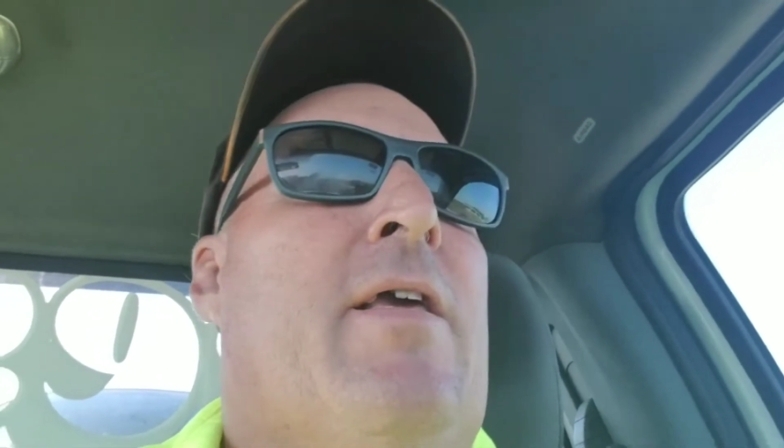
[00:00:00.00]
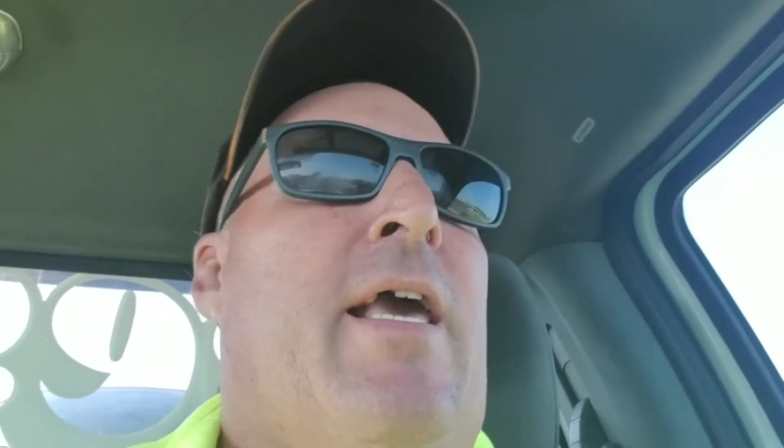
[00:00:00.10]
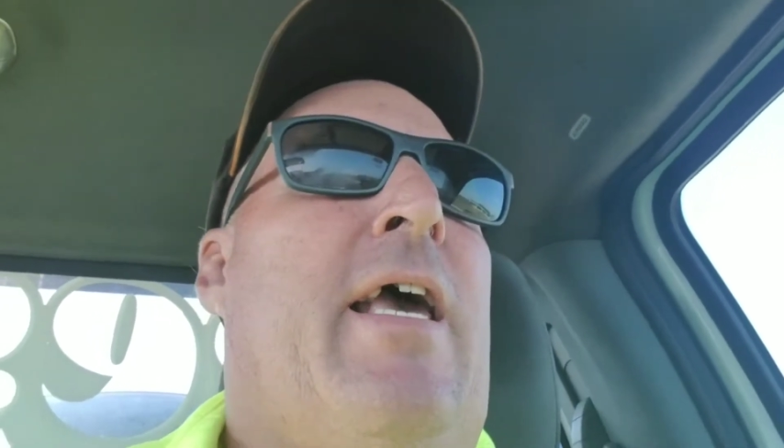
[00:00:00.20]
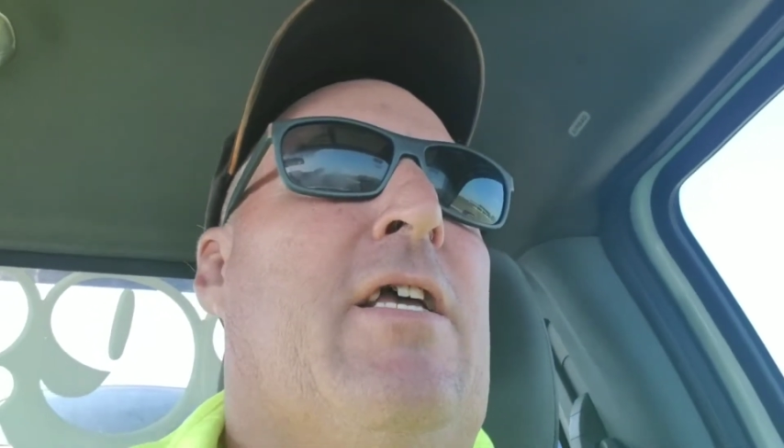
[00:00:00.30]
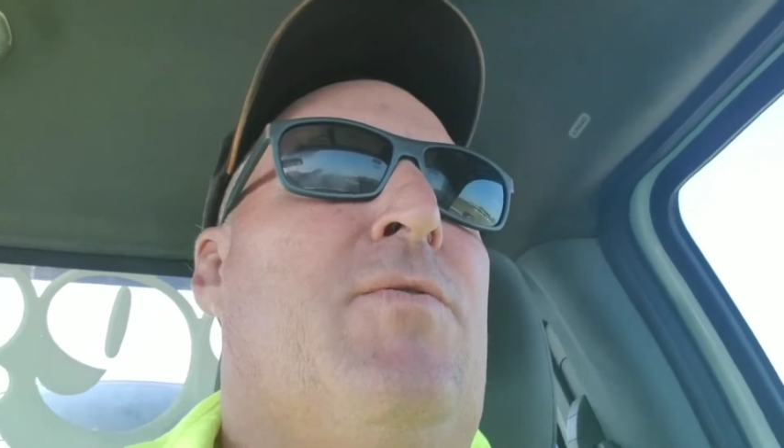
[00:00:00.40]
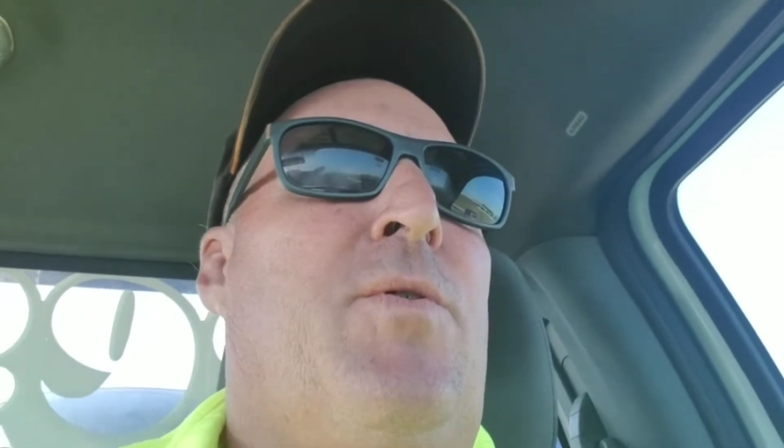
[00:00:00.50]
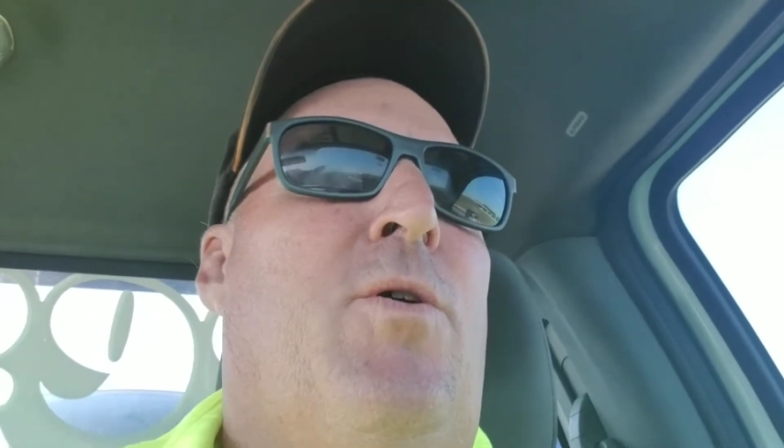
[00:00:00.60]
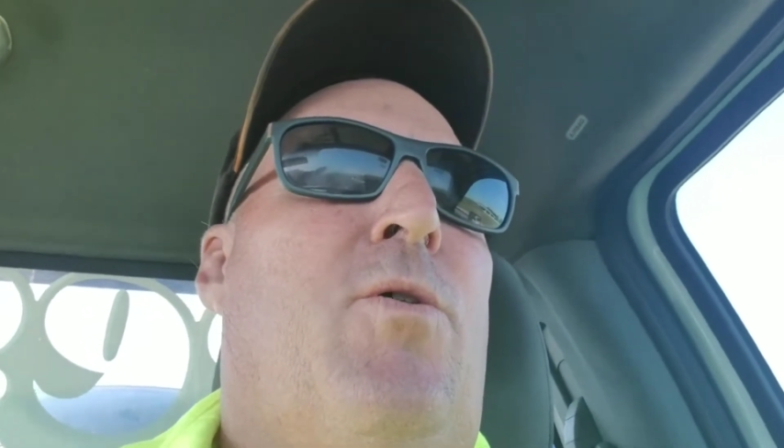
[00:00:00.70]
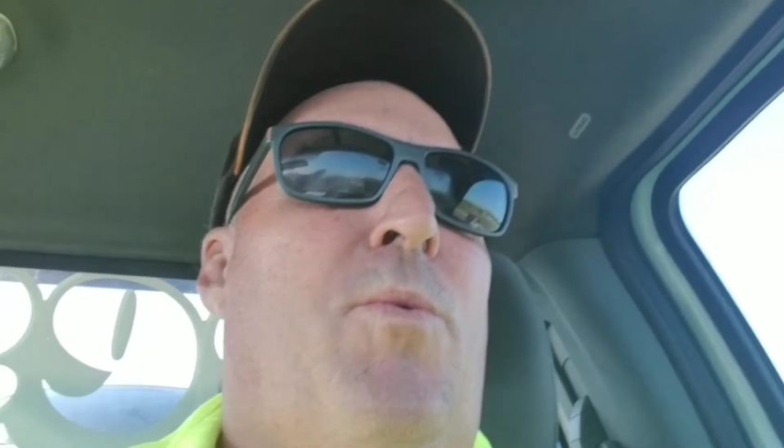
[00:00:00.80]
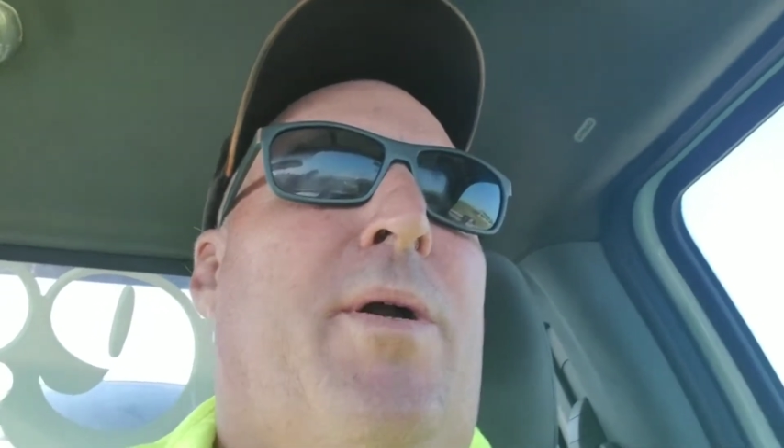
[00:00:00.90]
Gas,
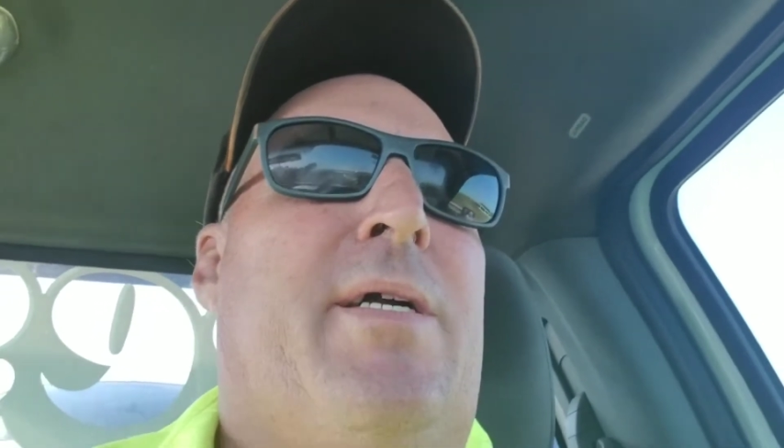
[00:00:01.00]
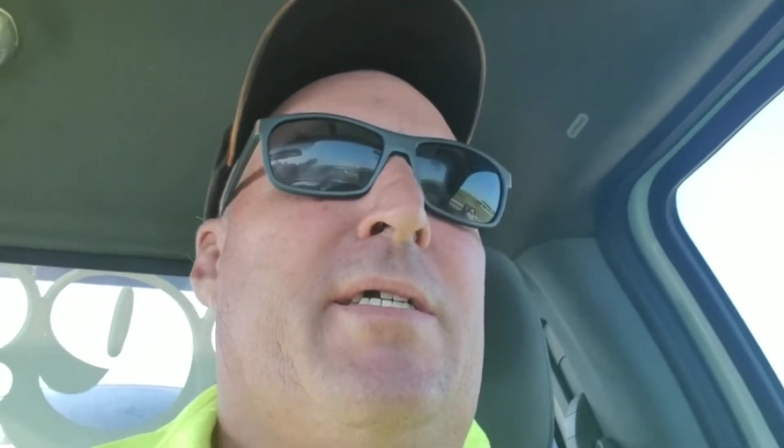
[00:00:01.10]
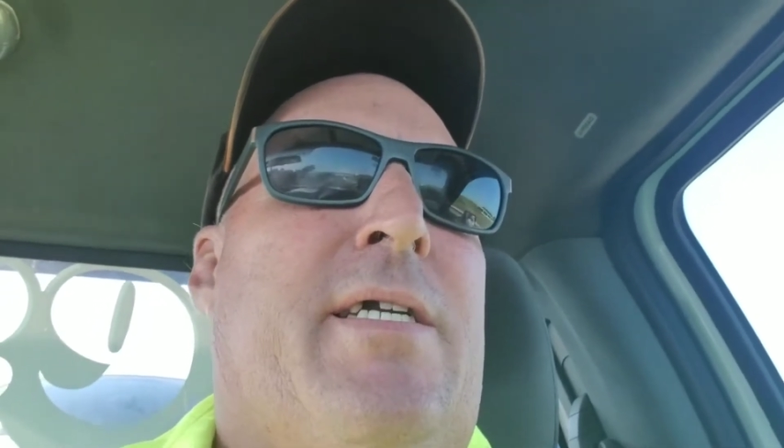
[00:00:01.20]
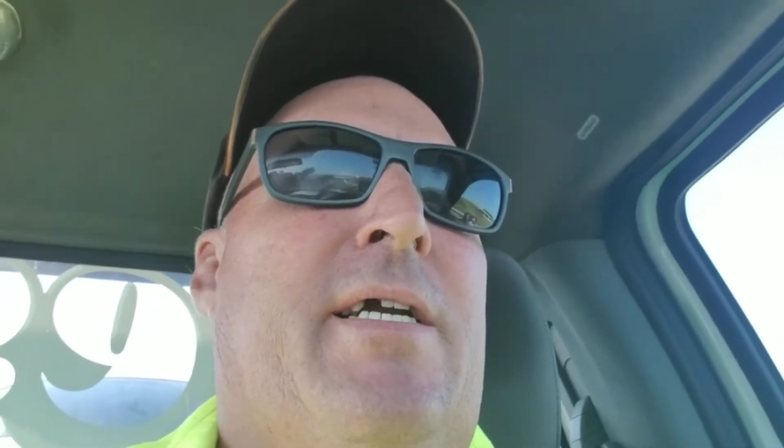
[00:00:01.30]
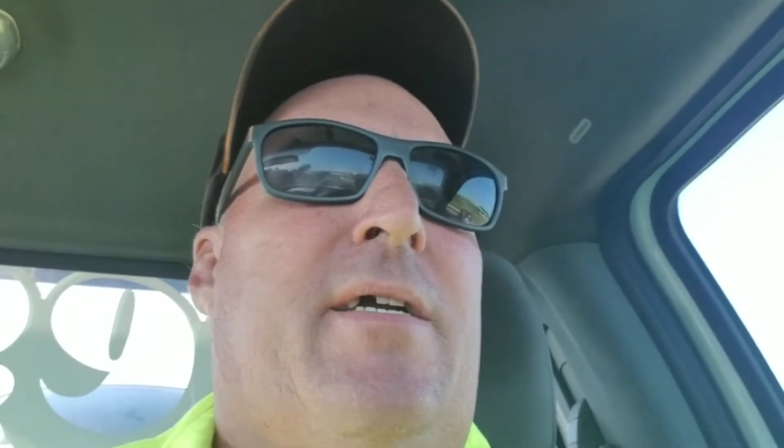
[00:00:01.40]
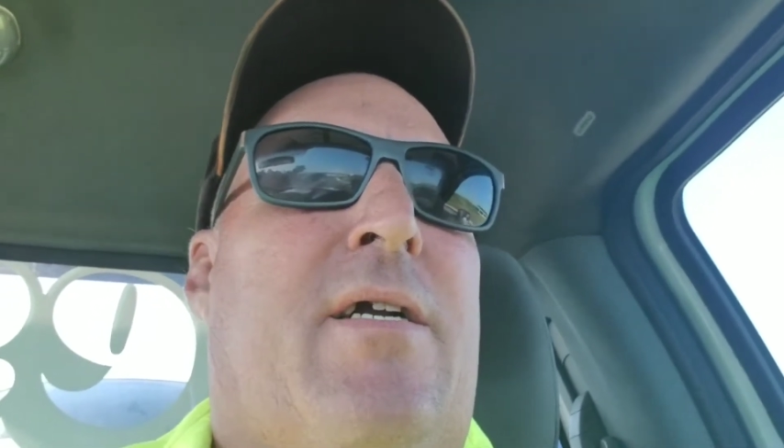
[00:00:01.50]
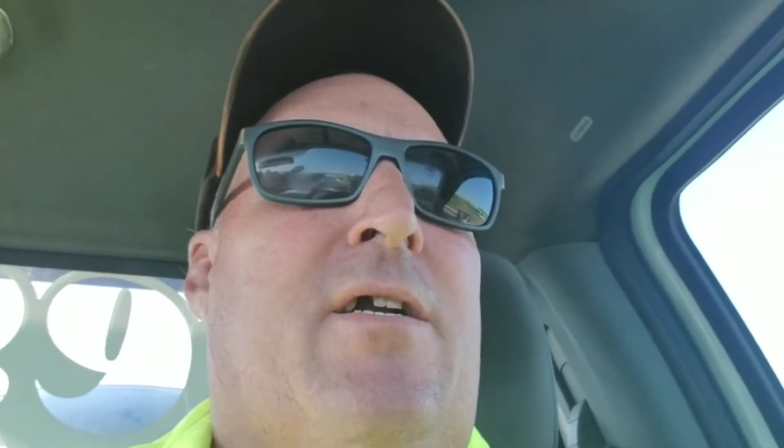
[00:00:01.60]
fuel, wear and tear,